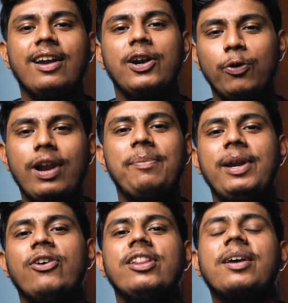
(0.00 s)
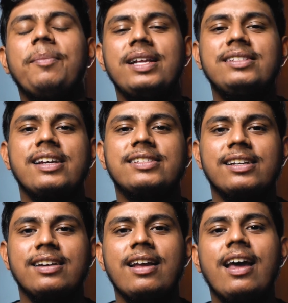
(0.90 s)
Do let me know in the comment
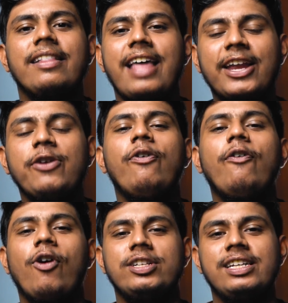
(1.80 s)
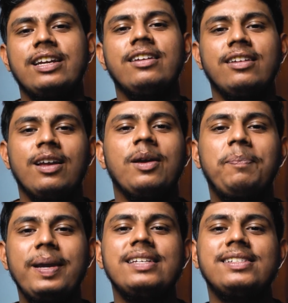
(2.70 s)
section. Thank you for watching.
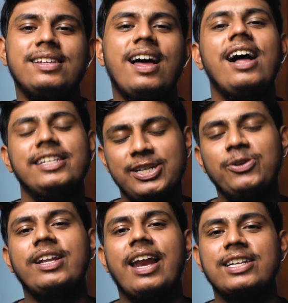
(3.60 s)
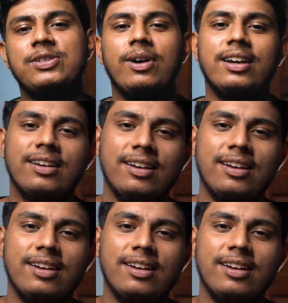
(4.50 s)
Peace. I'll see you in the next one.